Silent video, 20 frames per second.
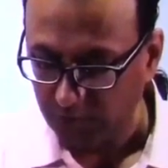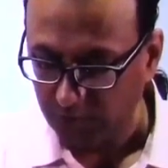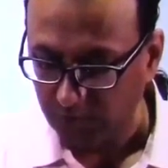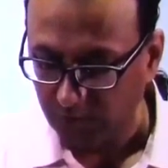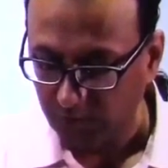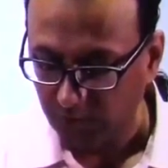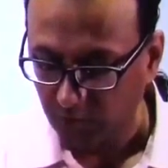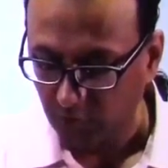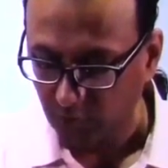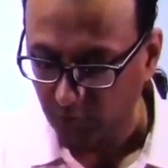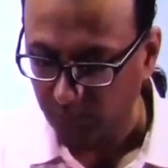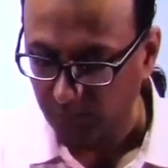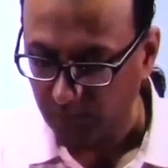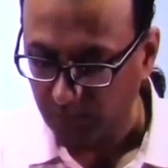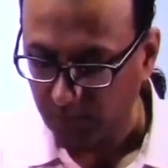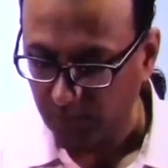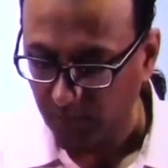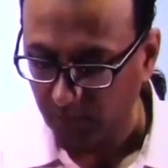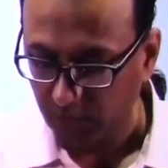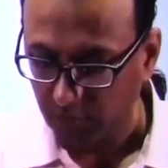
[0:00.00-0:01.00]
teratoma,
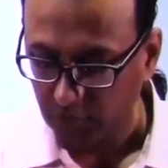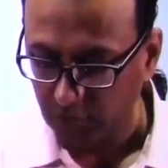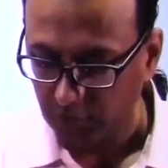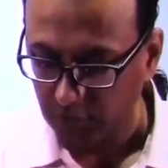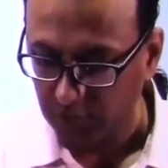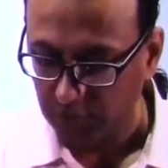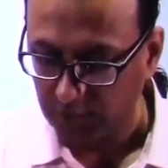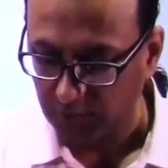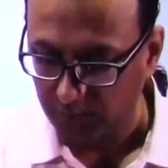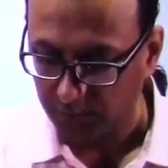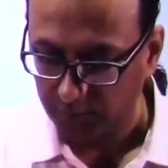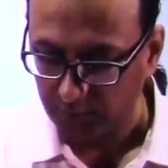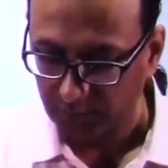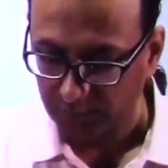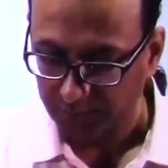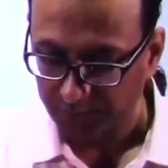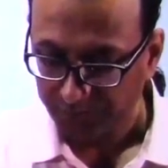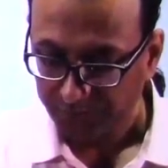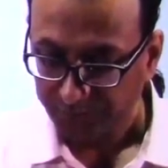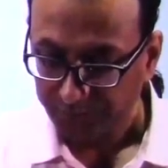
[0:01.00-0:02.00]
a question comes,
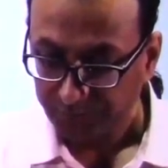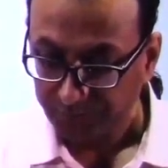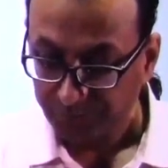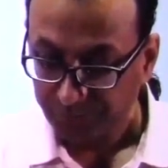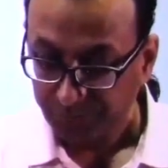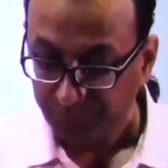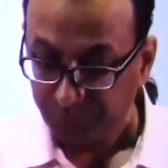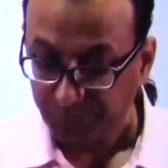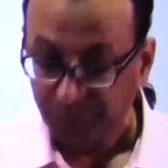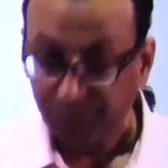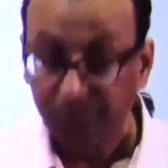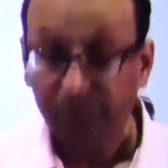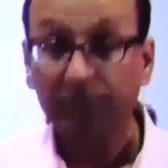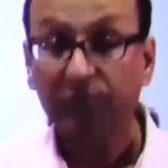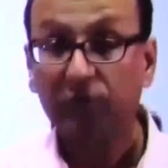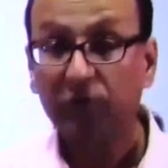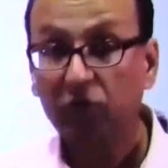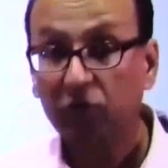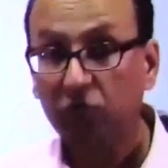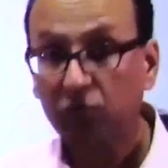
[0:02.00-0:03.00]

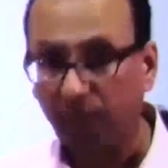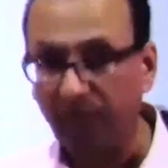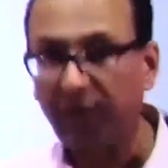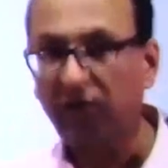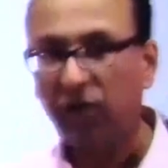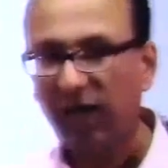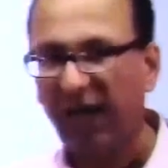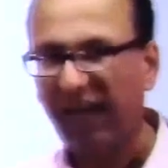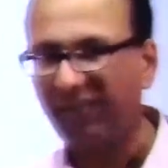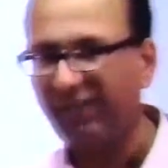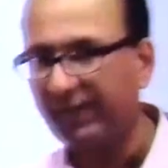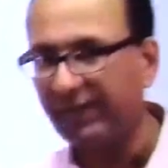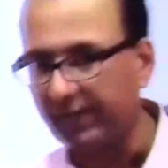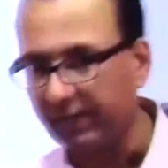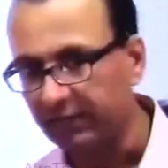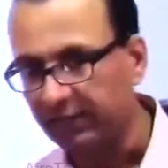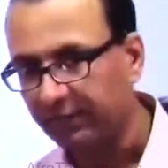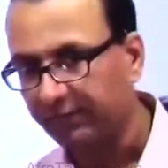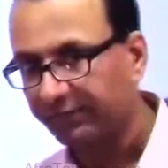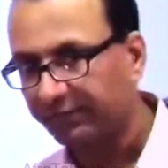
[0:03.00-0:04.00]
why are you having
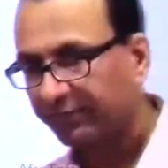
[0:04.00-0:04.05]
it?